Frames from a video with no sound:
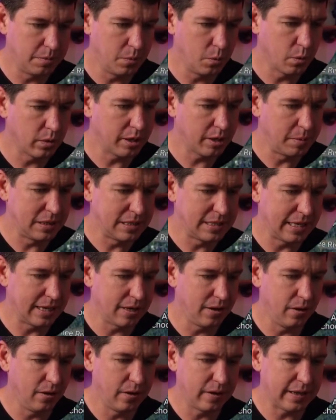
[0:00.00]
gonna be taking
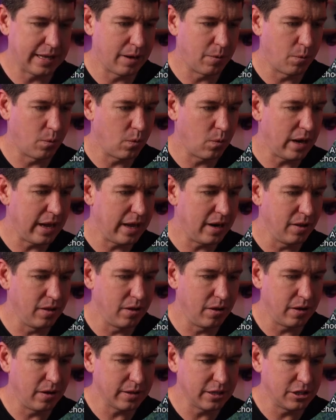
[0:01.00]
a look at, right
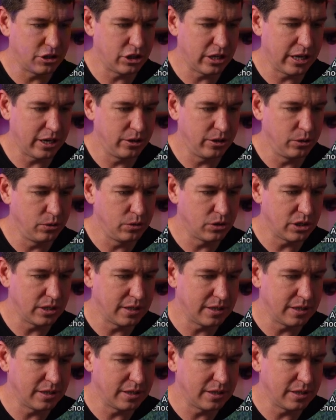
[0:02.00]
along the Chattahoochee.